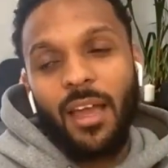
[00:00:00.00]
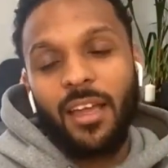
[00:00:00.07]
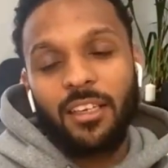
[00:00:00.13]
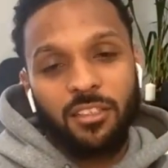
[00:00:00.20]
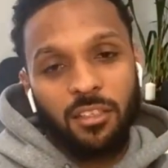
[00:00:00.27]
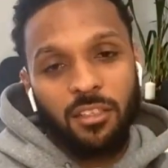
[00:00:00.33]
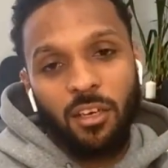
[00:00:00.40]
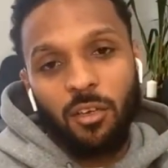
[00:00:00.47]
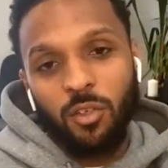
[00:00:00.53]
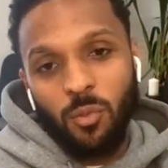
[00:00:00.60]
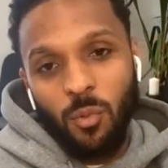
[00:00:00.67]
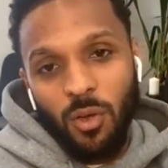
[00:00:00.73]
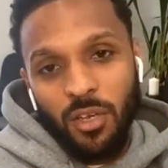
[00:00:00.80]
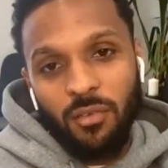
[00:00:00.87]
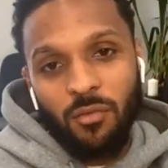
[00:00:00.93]
intern who's
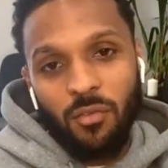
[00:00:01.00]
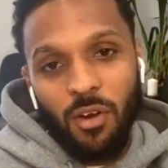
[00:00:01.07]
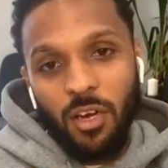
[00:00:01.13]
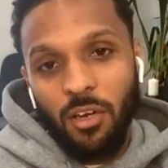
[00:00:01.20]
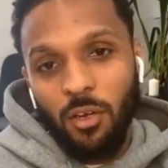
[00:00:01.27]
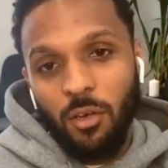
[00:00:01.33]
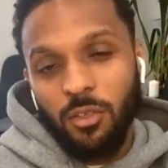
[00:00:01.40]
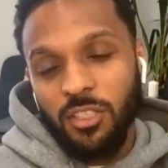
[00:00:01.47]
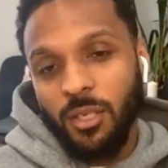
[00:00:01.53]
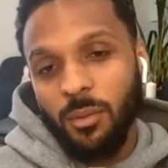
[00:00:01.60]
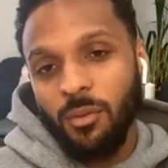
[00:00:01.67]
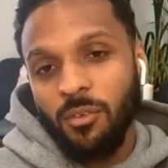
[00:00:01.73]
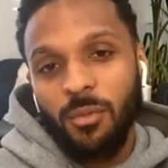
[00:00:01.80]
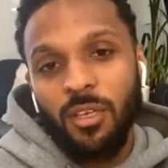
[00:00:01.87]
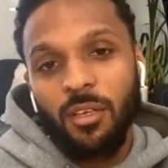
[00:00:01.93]
working very closely
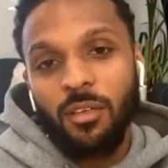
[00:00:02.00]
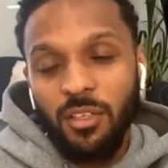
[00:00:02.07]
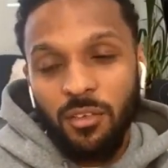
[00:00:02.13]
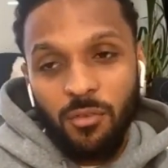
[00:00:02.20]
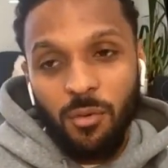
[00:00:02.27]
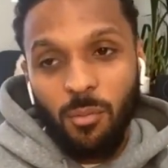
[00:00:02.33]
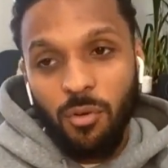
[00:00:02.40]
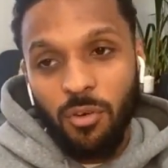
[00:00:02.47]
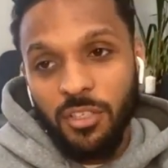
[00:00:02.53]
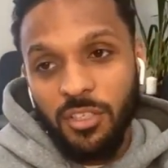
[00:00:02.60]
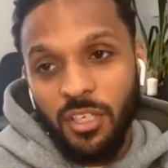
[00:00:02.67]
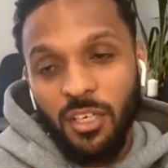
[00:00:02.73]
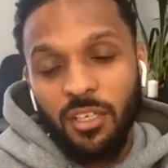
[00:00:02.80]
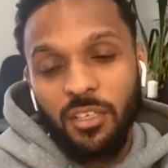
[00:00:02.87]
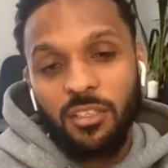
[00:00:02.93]
with me on different
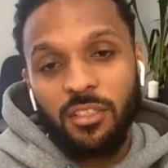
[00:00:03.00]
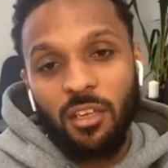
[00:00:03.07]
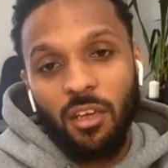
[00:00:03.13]
projects,